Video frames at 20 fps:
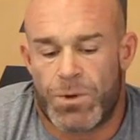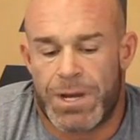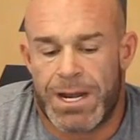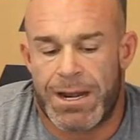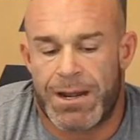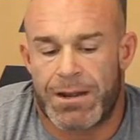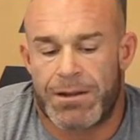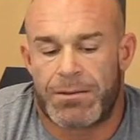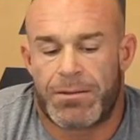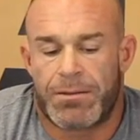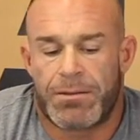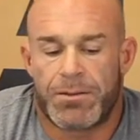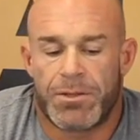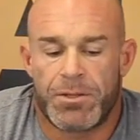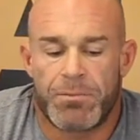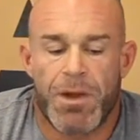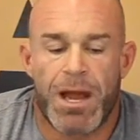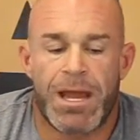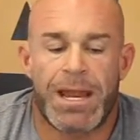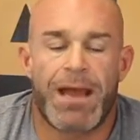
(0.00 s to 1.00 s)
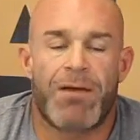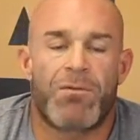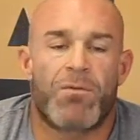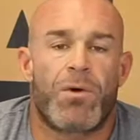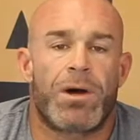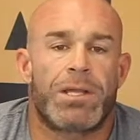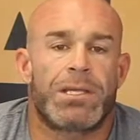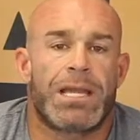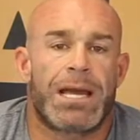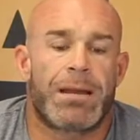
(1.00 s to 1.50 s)
where you might have
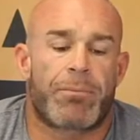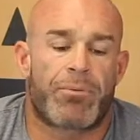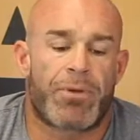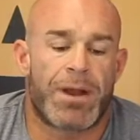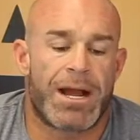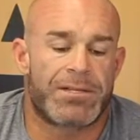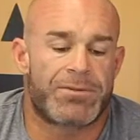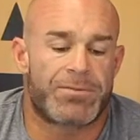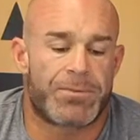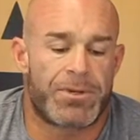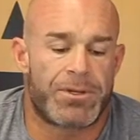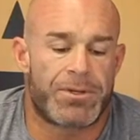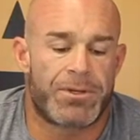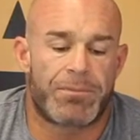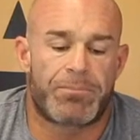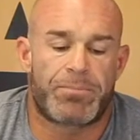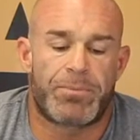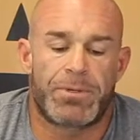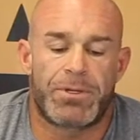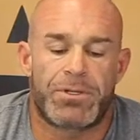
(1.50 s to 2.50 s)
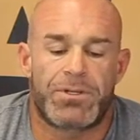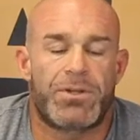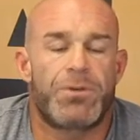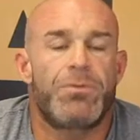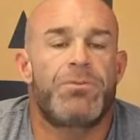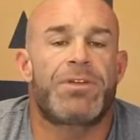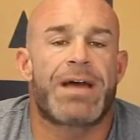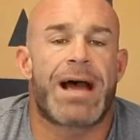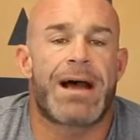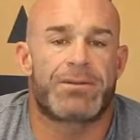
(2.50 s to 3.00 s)
one leg press where you could put
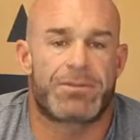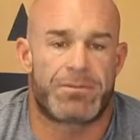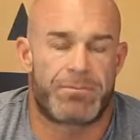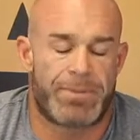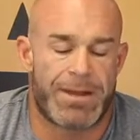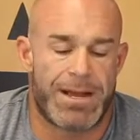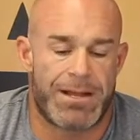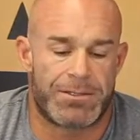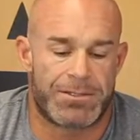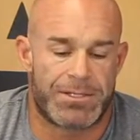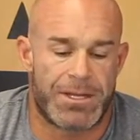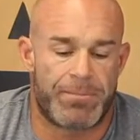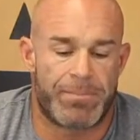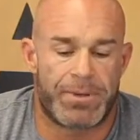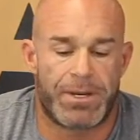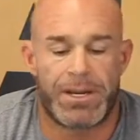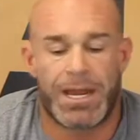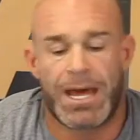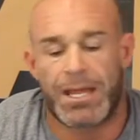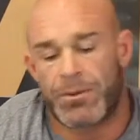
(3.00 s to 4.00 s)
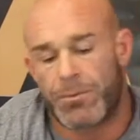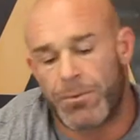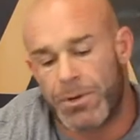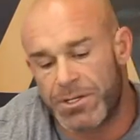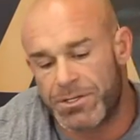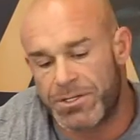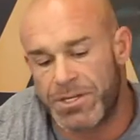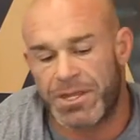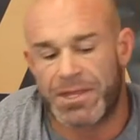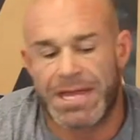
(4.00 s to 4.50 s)
2,000 pounds up and another one
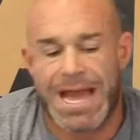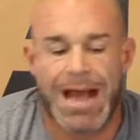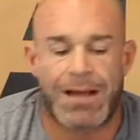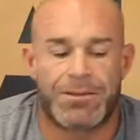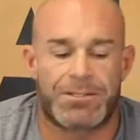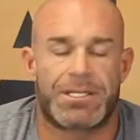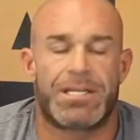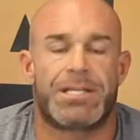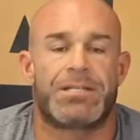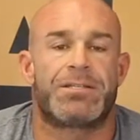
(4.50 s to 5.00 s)
is 1,000.